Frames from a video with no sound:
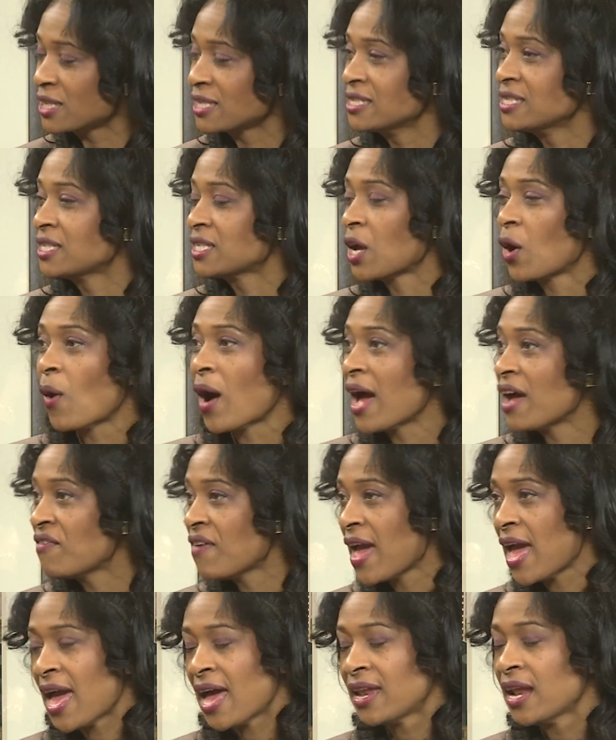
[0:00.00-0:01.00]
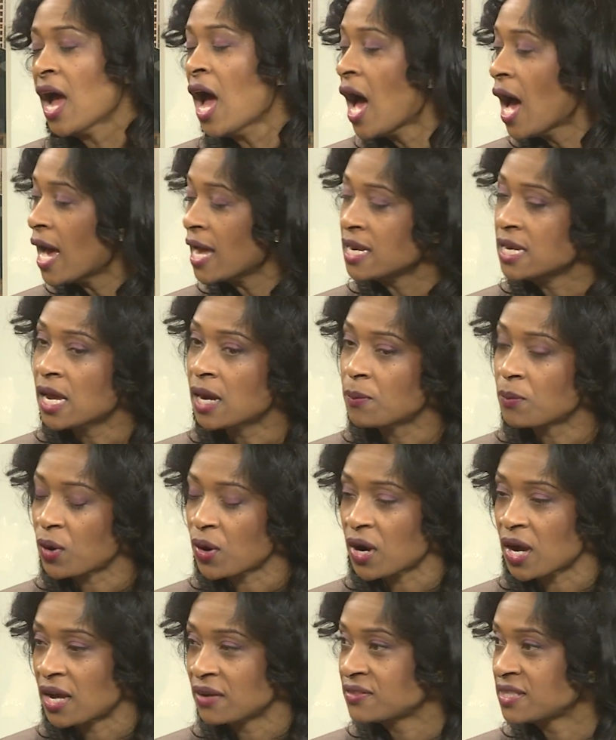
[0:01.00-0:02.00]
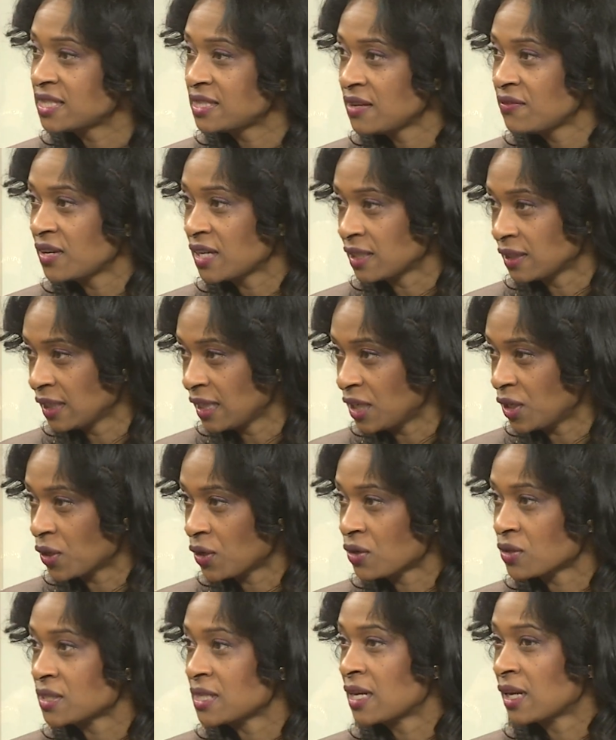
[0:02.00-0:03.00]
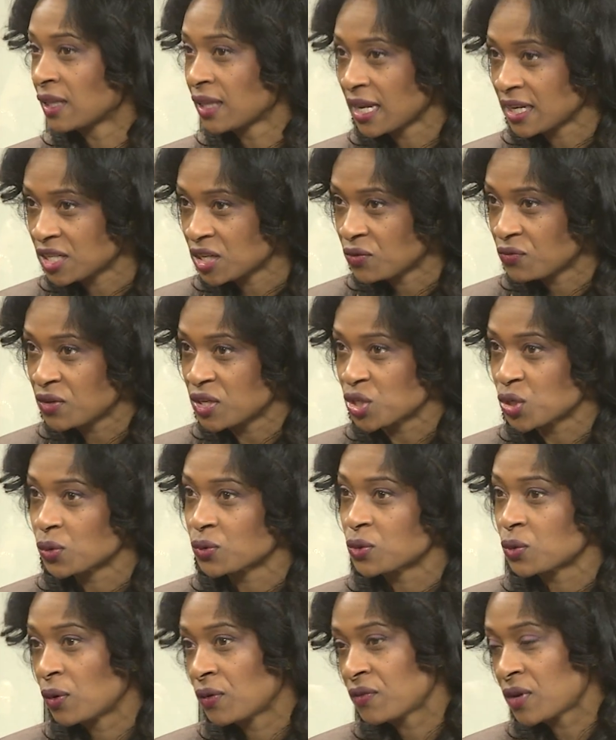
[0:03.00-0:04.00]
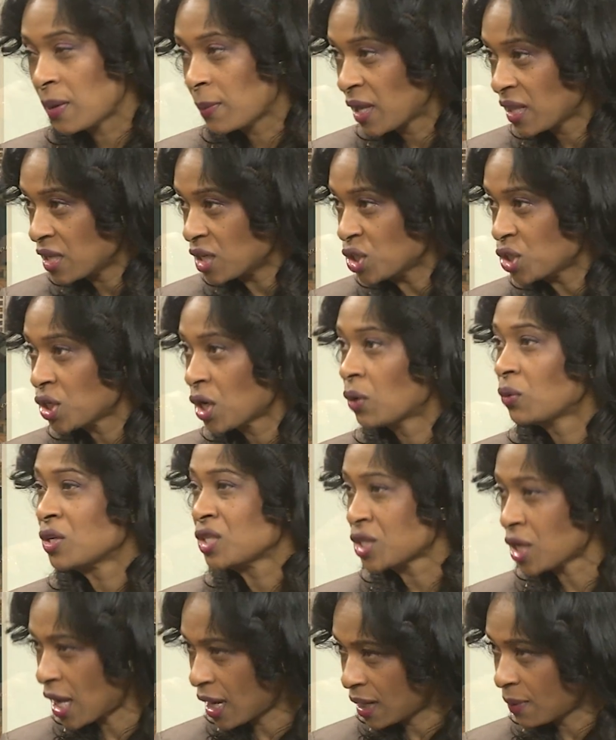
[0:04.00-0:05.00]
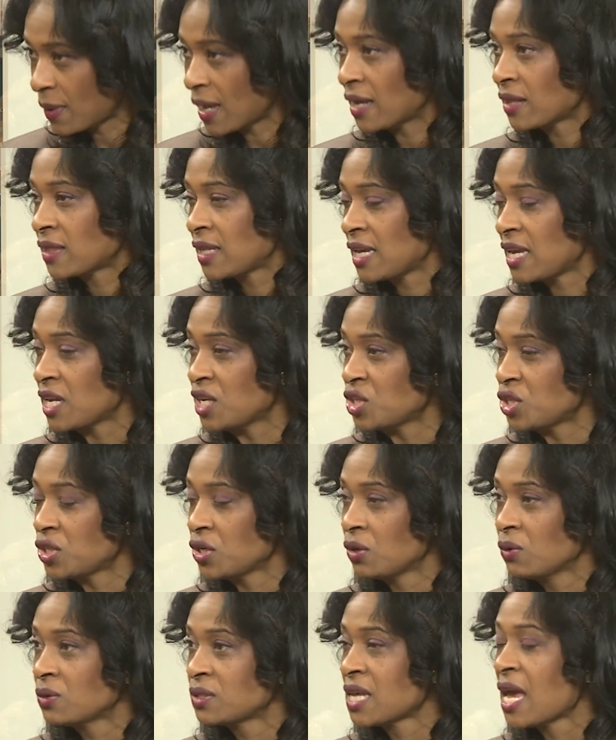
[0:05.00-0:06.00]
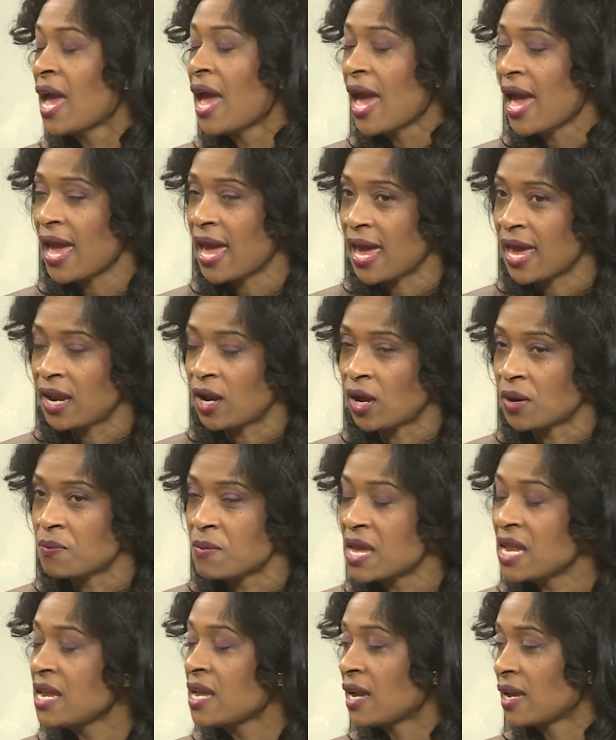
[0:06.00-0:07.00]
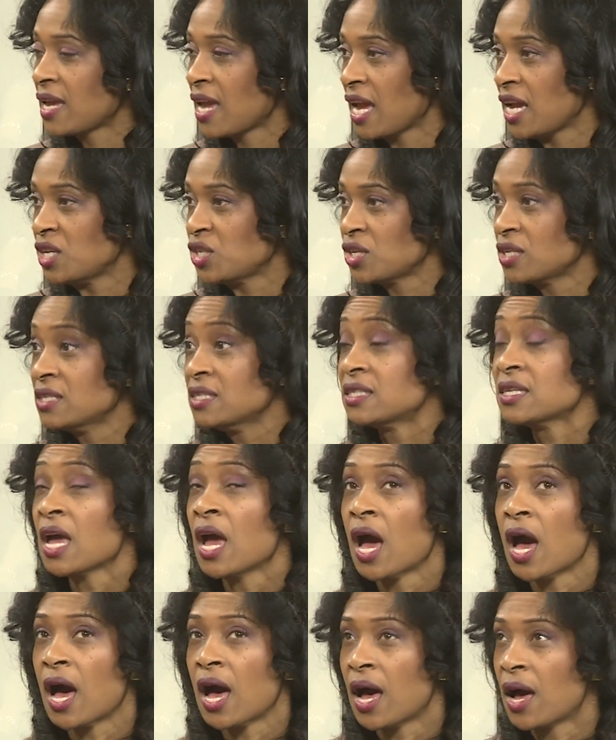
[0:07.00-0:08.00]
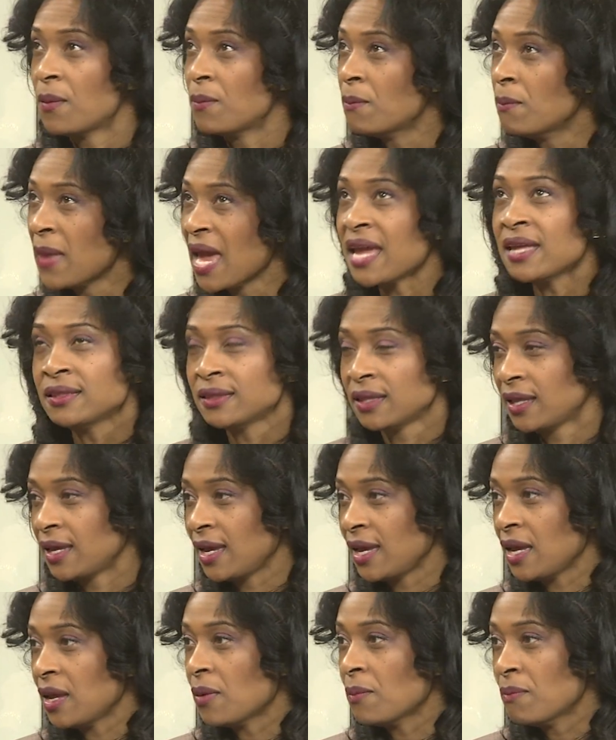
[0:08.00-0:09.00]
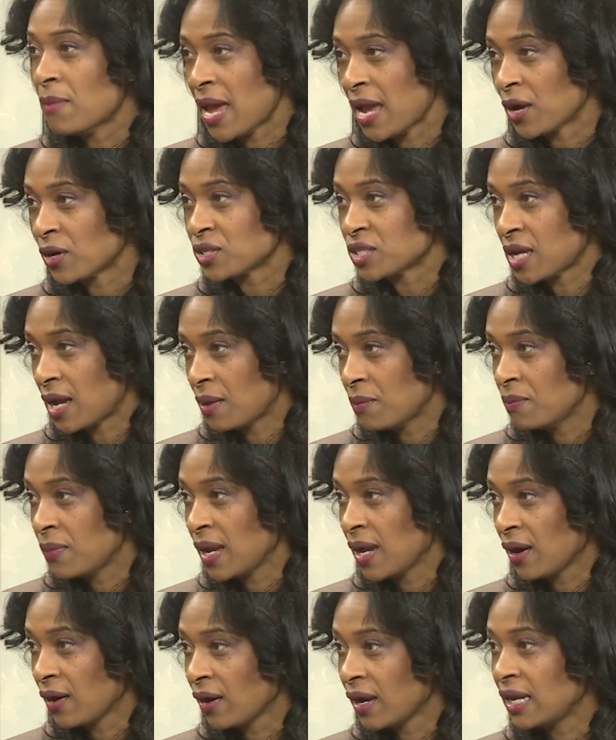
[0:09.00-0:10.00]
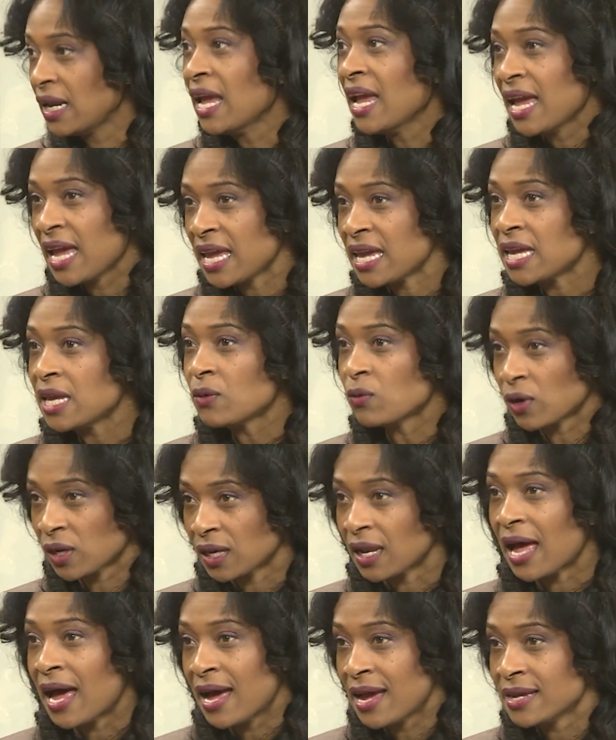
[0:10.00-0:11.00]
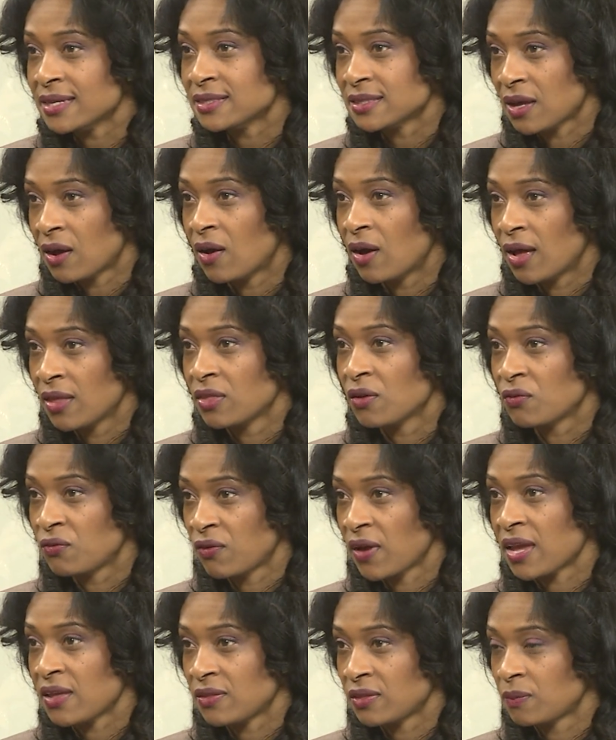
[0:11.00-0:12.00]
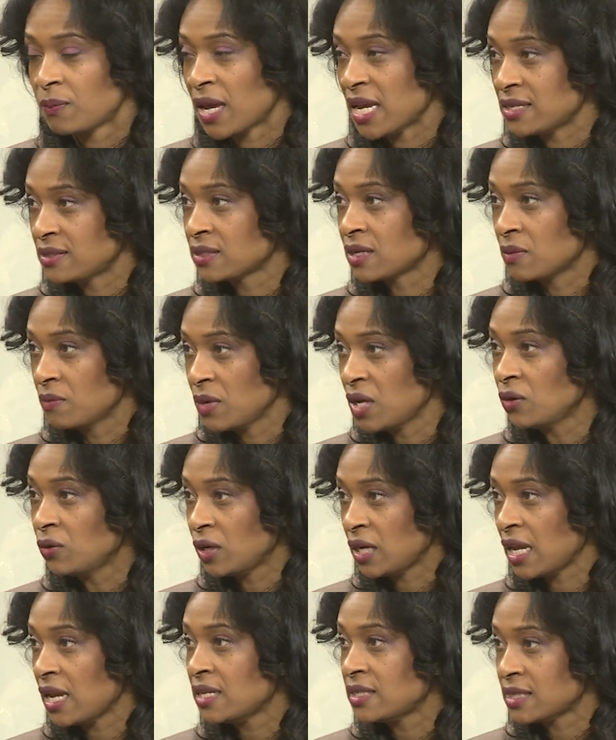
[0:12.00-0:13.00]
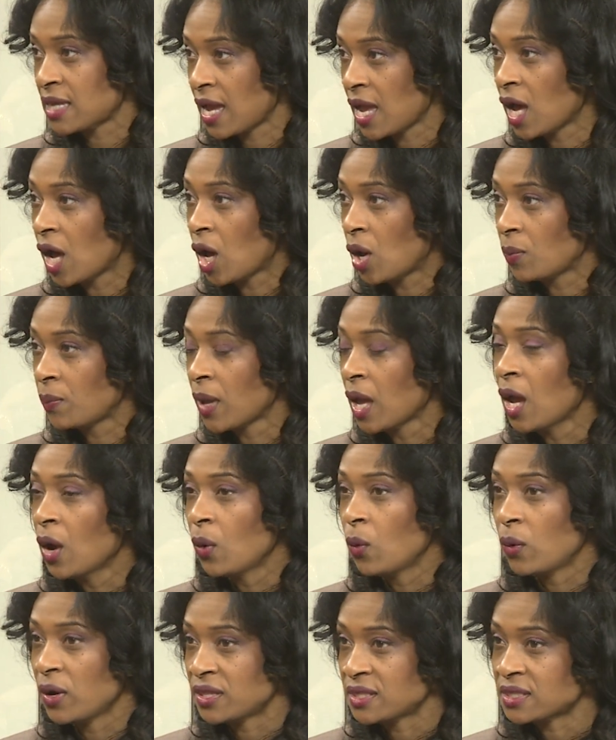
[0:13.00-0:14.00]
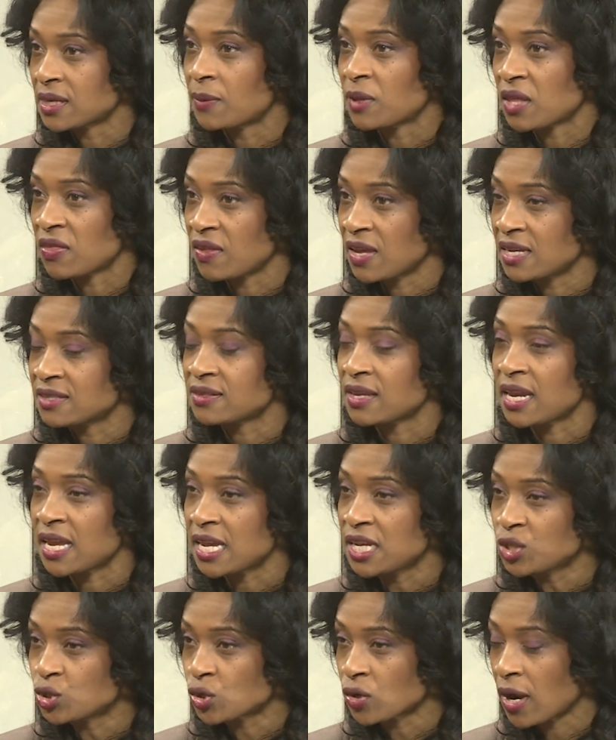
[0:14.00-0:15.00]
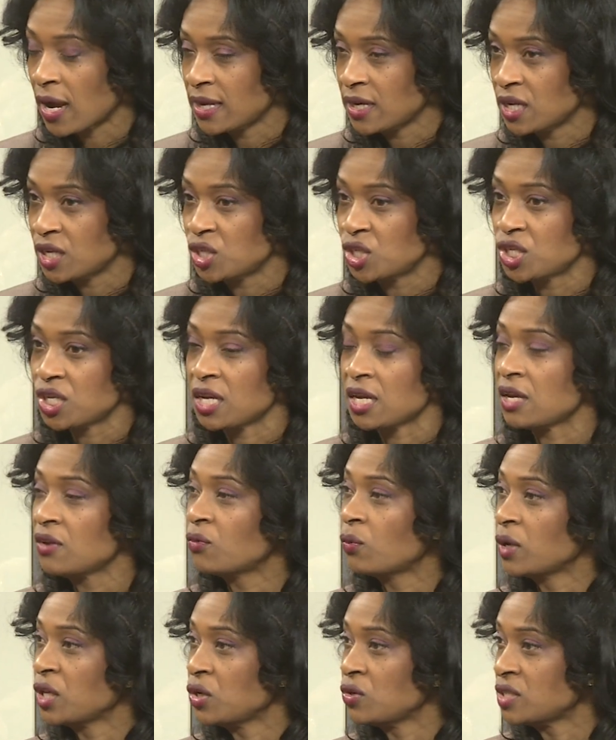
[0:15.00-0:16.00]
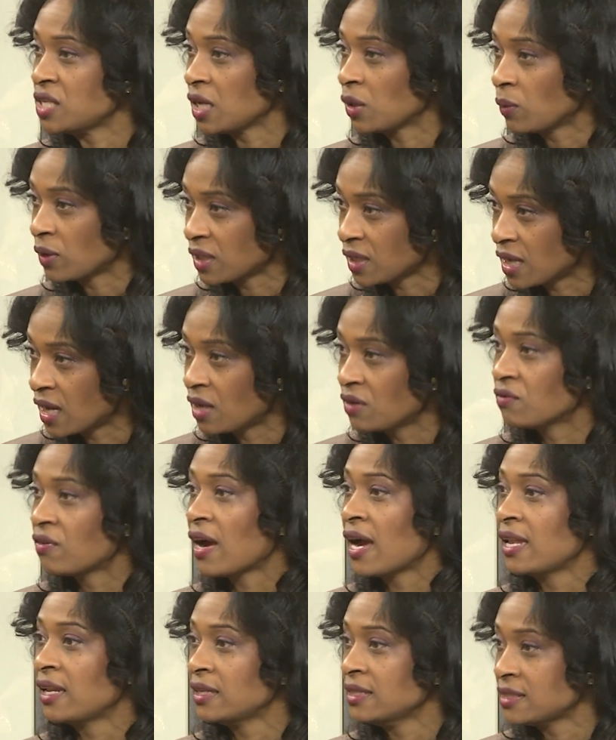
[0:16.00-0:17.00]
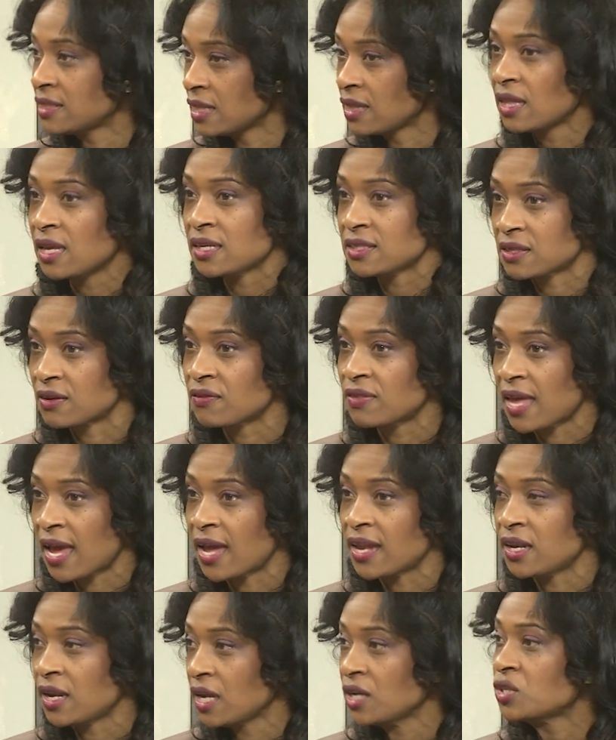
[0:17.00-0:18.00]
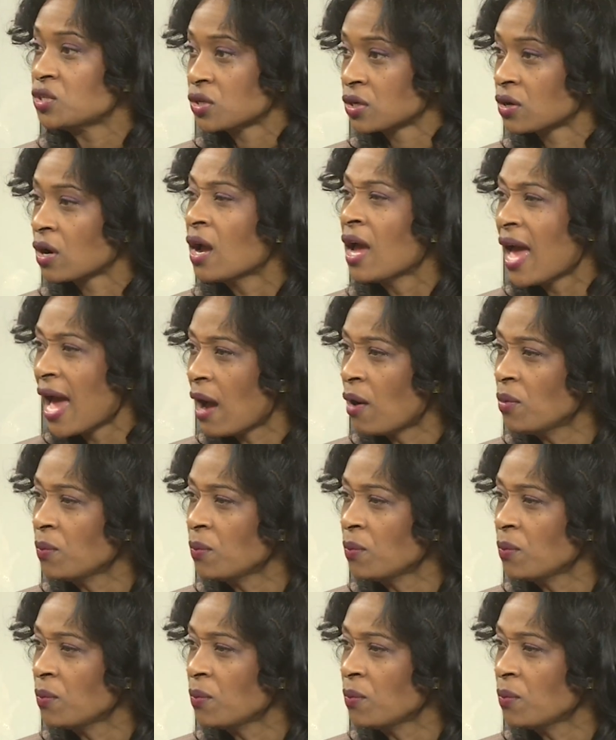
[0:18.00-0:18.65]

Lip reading: And so I've had a number of civic leaders and elected officials who have come on this show to talk about the issues, and on many occasions, mainly Mayor Tom Barrett, he relies on the faith-based community to help with some of the things that he's trying to achieve when you deal with gun violence and things of that nature. How